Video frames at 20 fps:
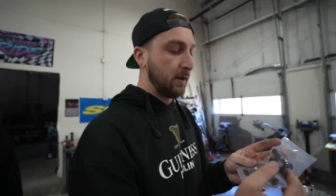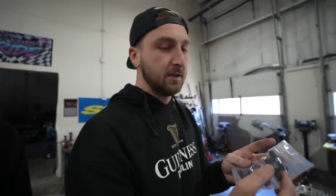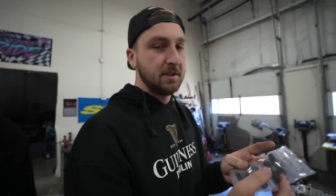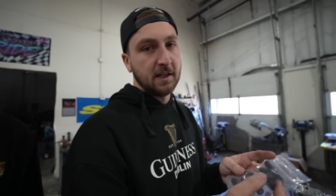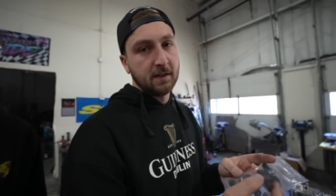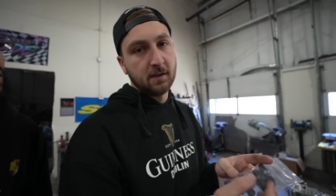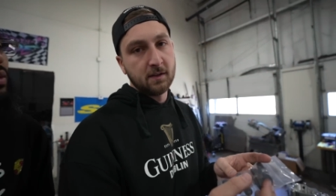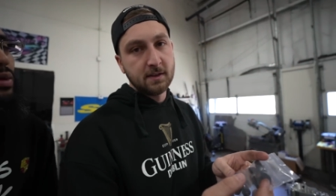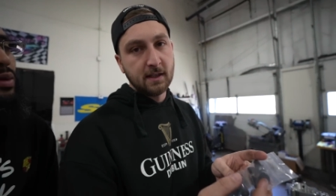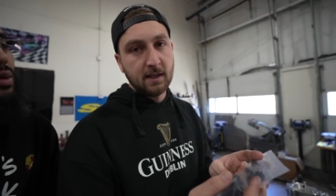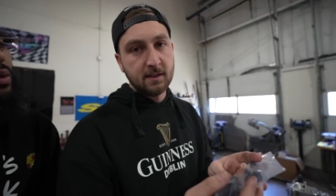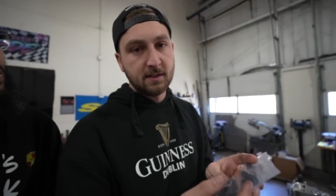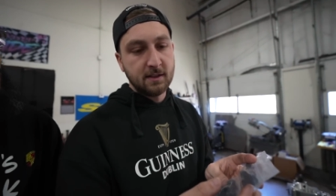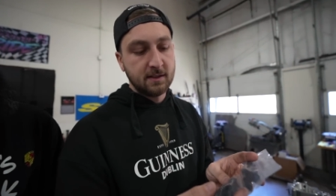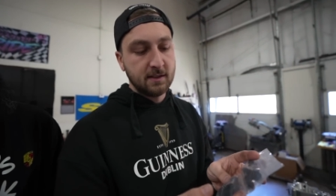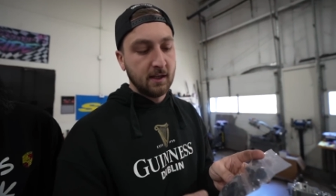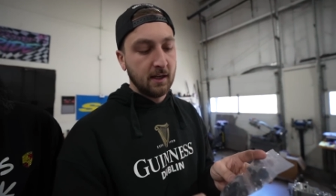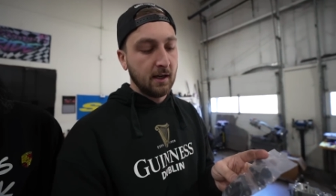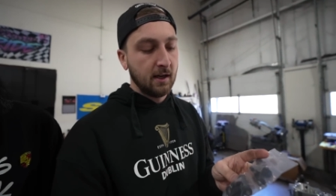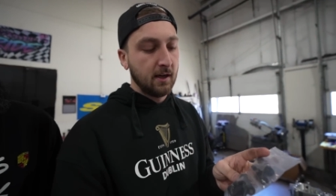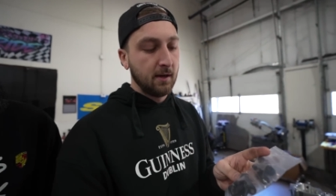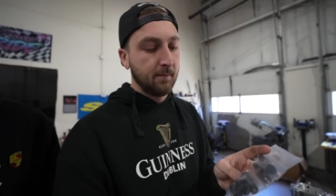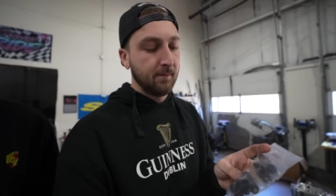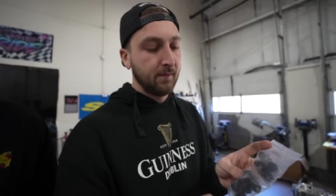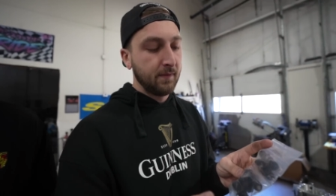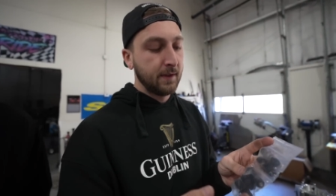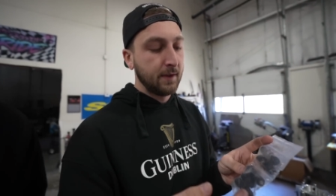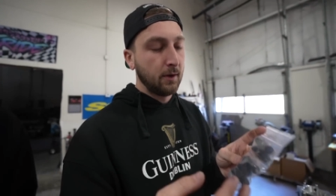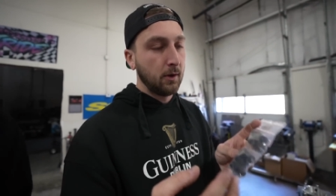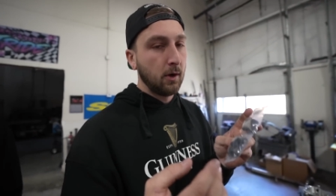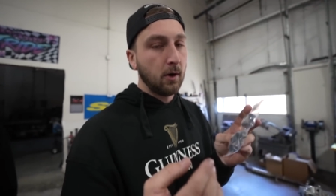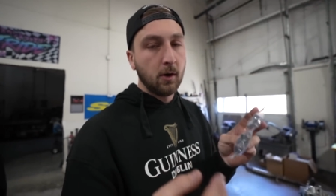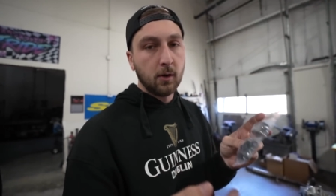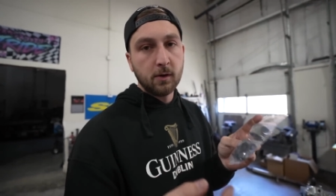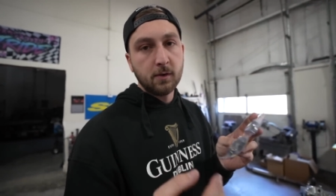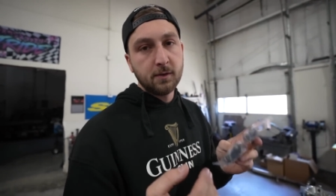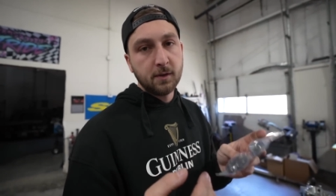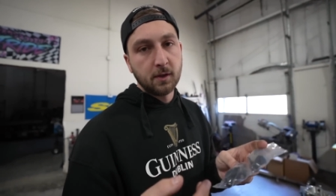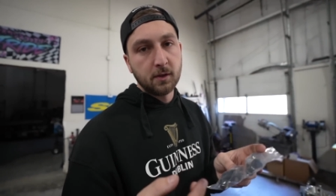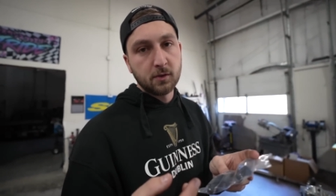injector sizes, um, they're
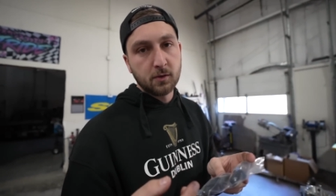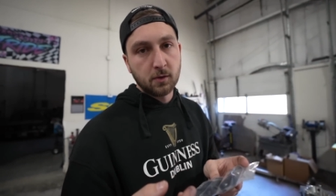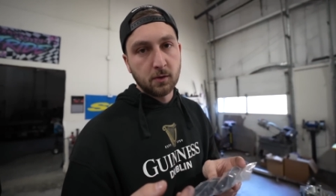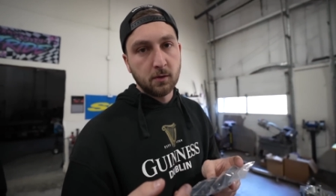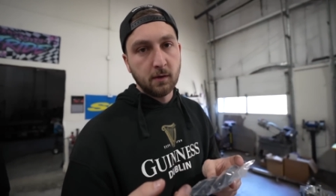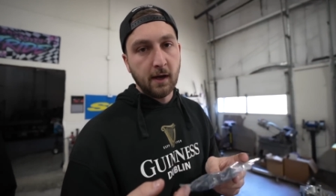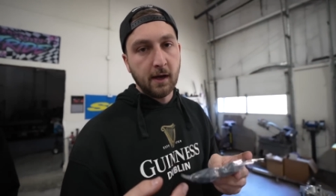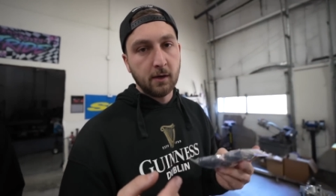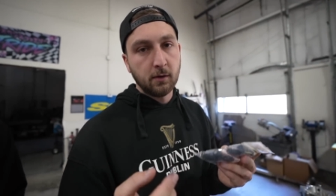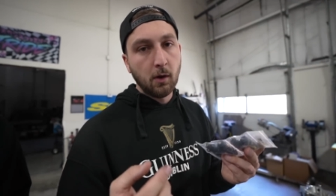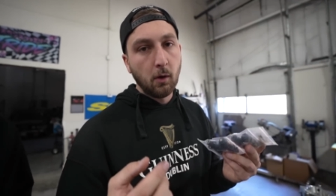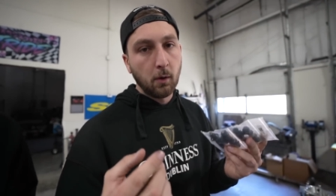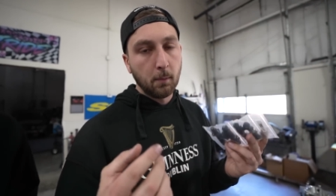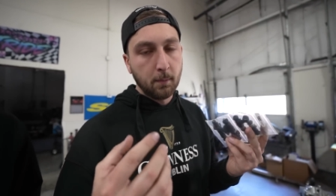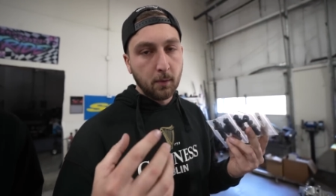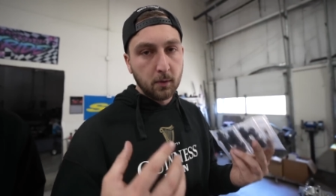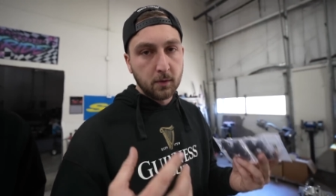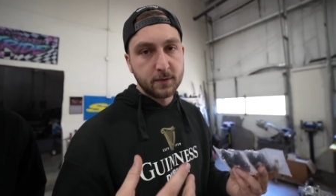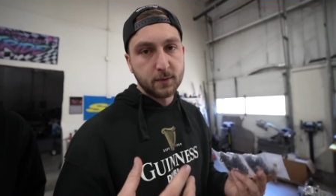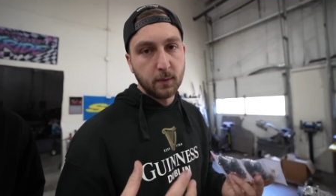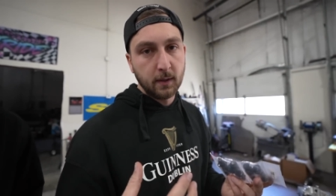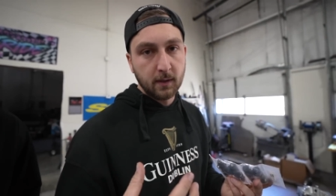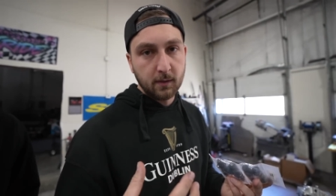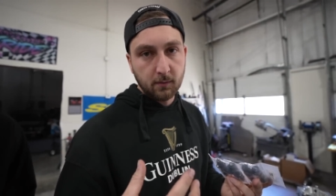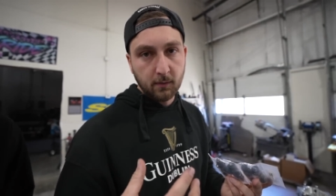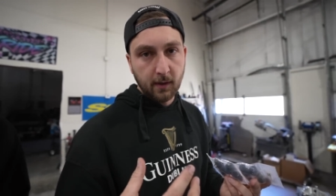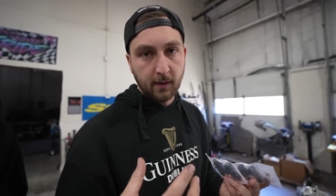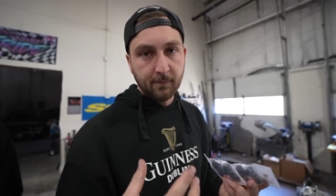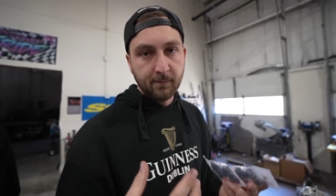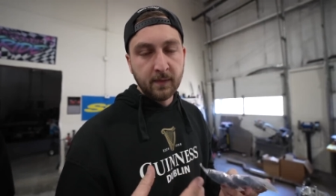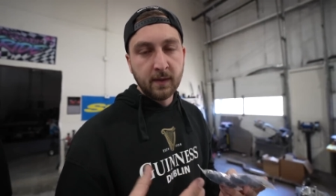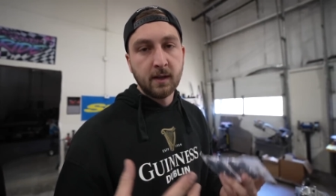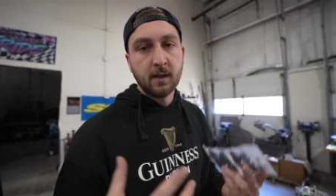harder to control at a lower pulse width, right?